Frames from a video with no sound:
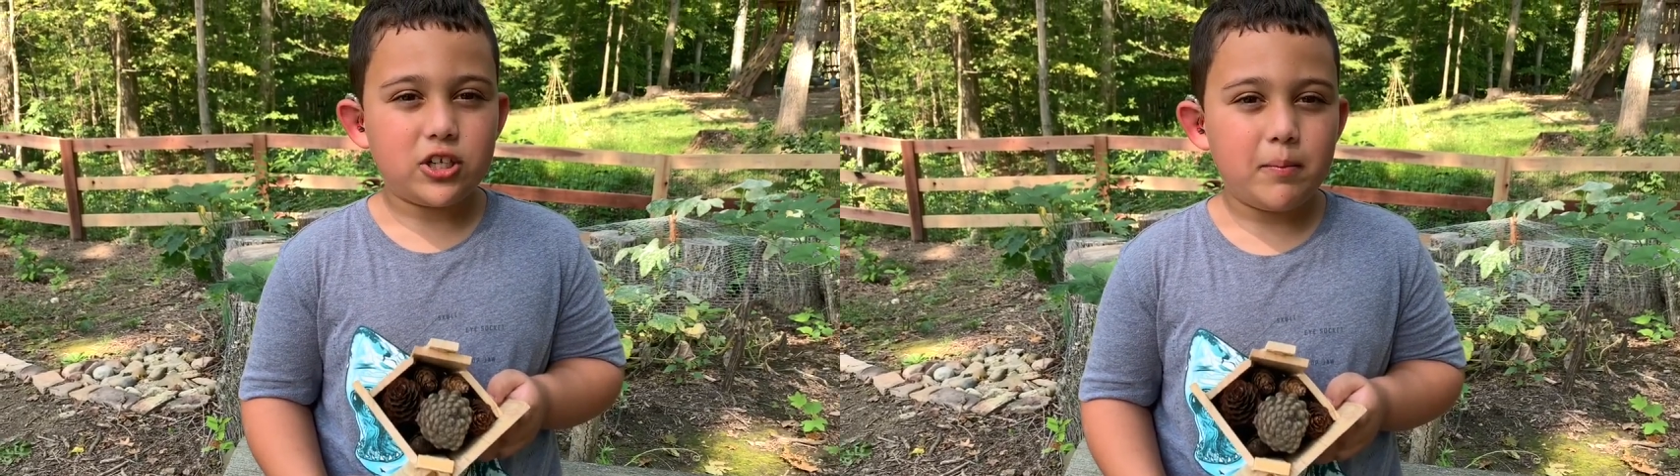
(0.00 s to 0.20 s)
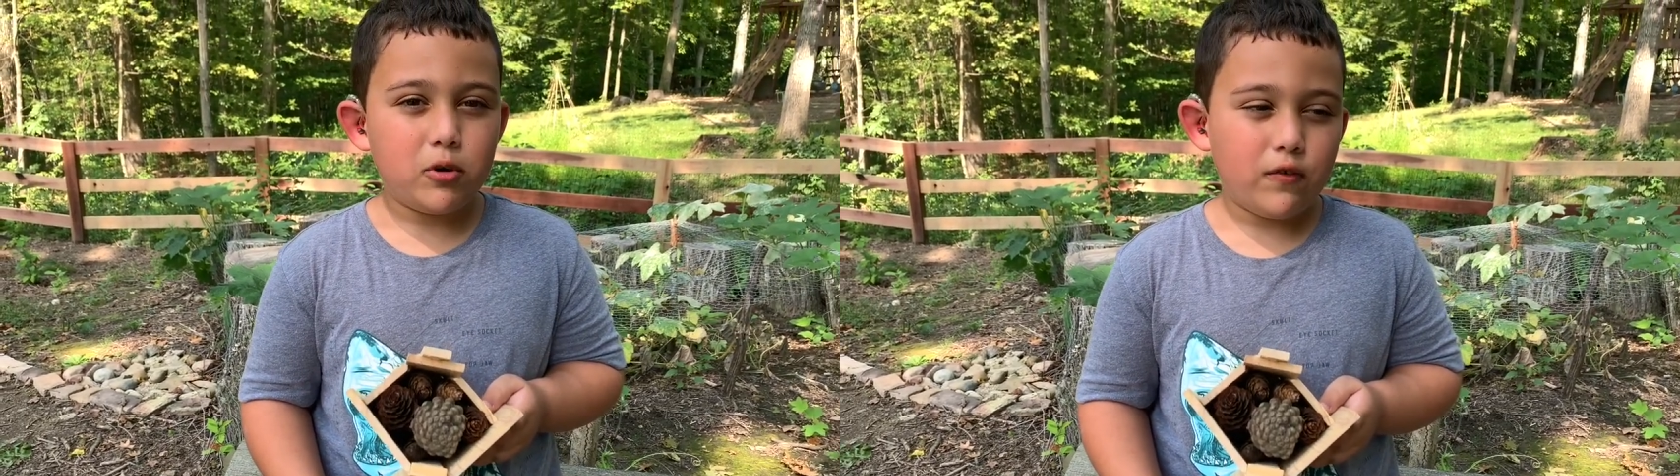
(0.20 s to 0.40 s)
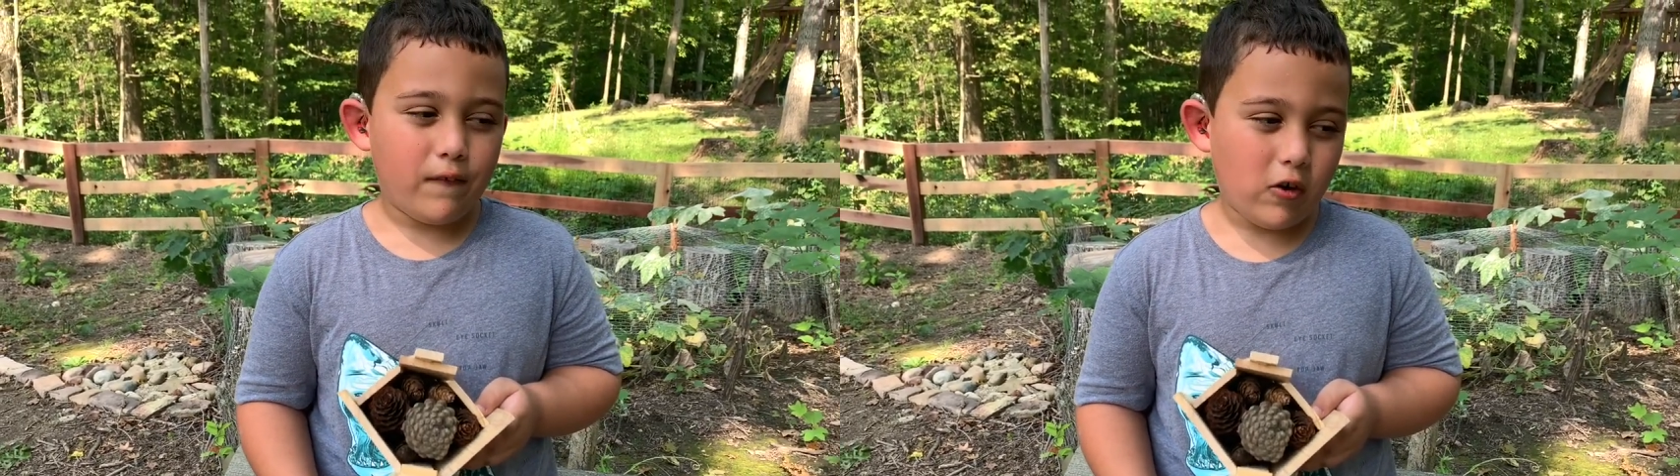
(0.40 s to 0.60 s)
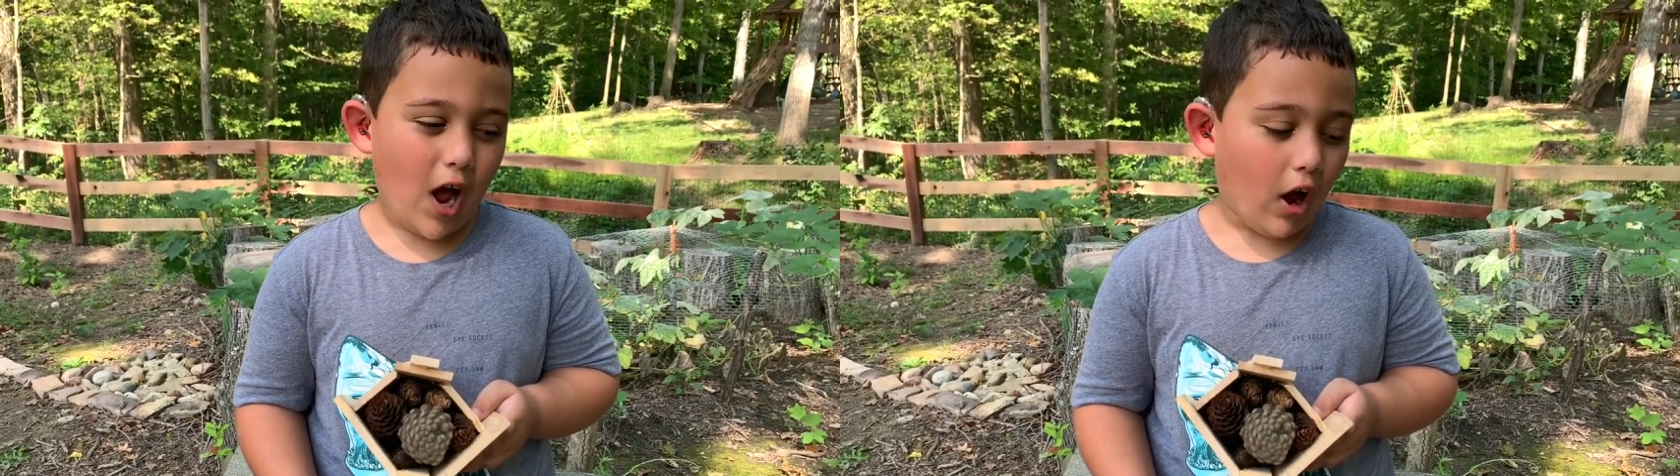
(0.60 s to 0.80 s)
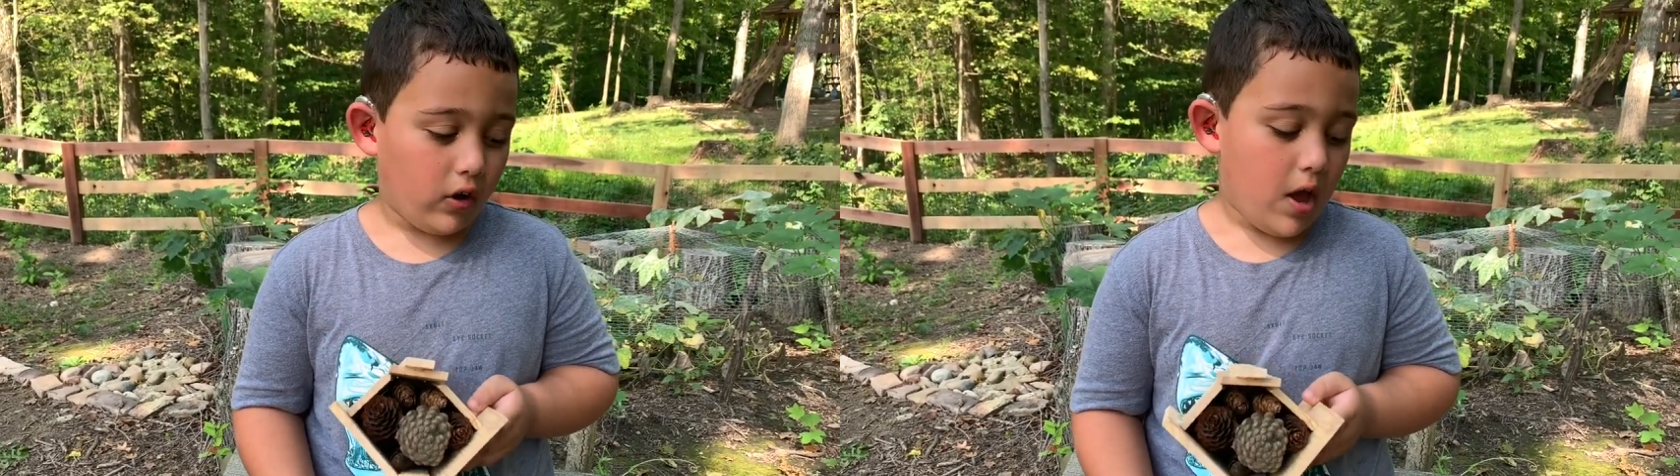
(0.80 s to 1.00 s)
to move
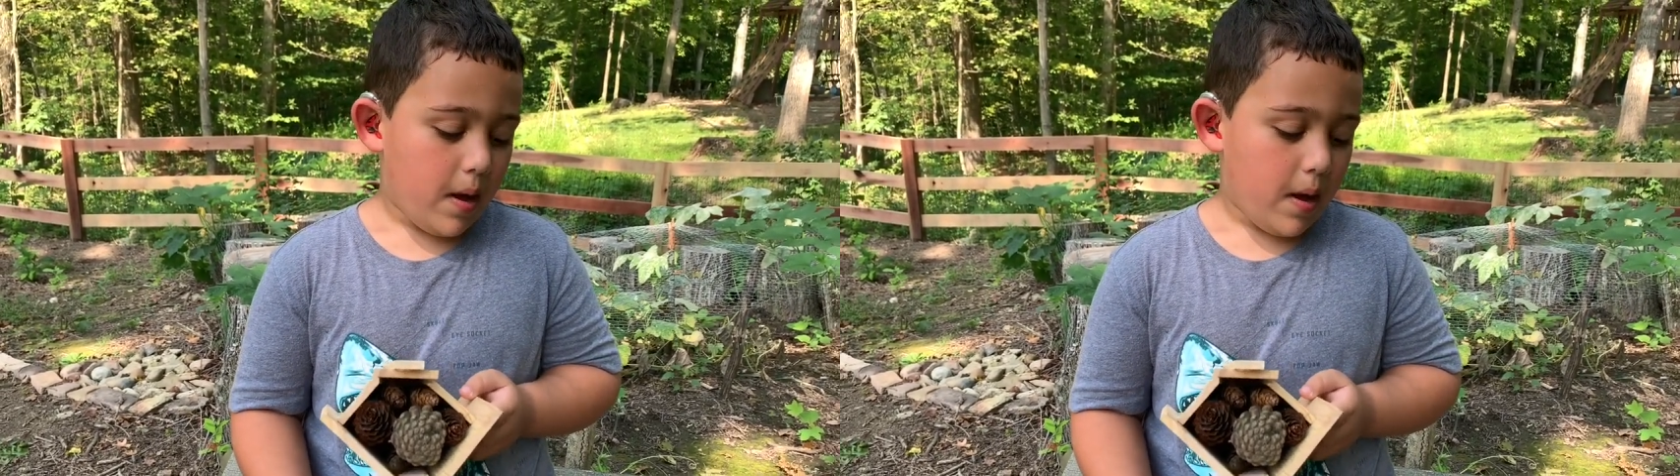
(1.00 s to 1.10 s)
around.